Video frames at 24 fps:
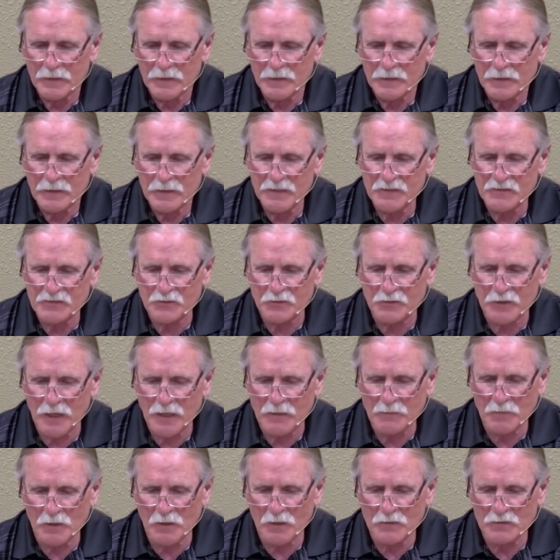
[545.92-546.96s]
His
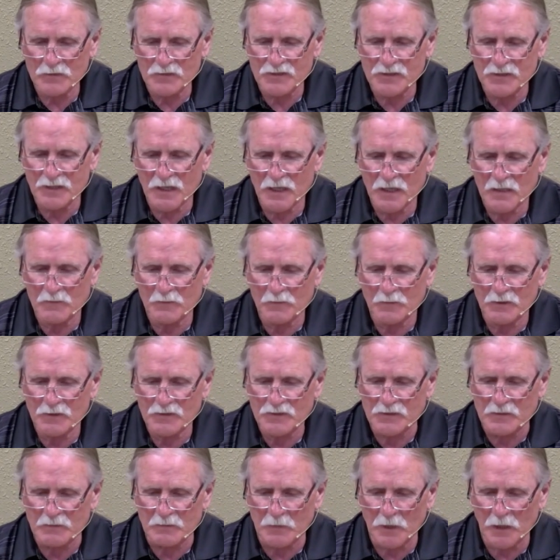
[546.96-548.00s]
grandmother's name
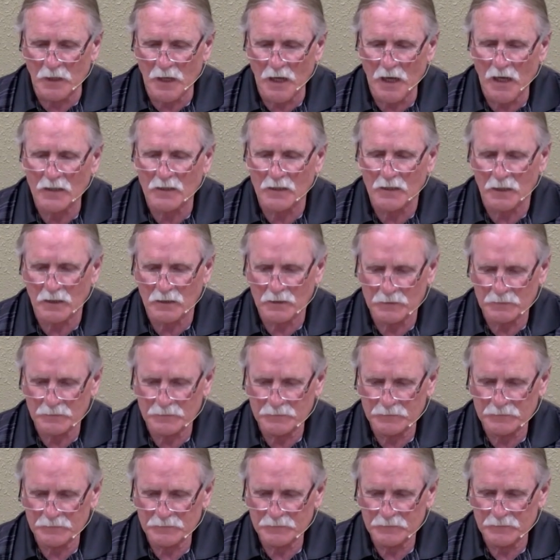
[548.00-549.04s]
was Maacah,
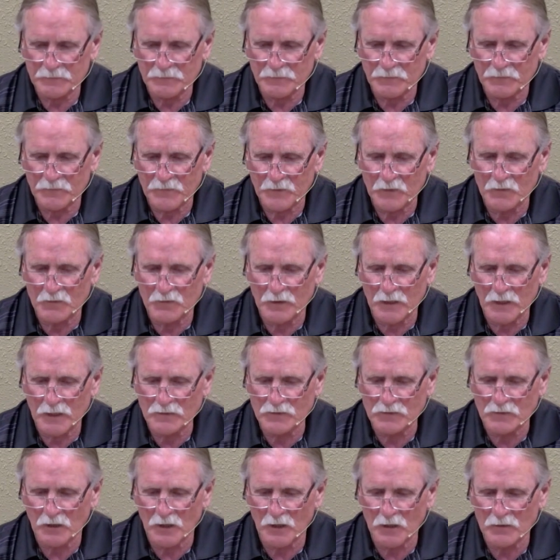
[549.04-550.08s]
the
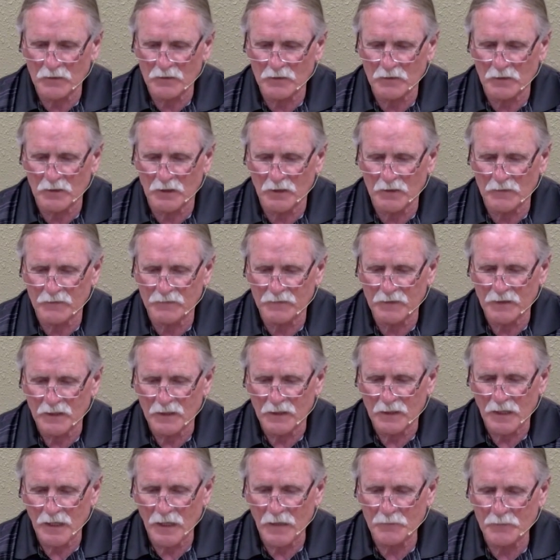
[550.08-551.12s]
granddaughter of
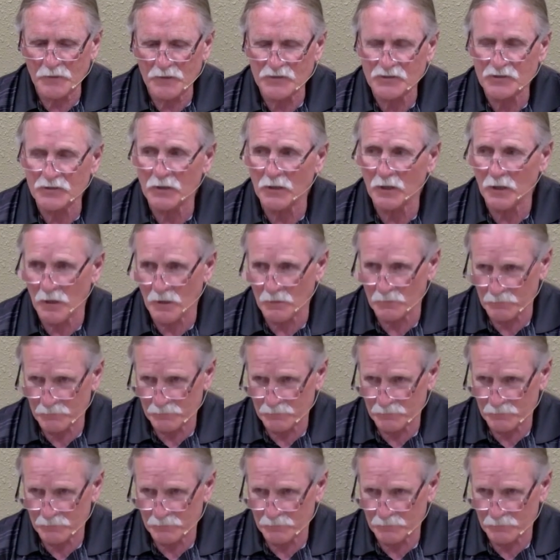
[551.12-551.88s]
Abishalom.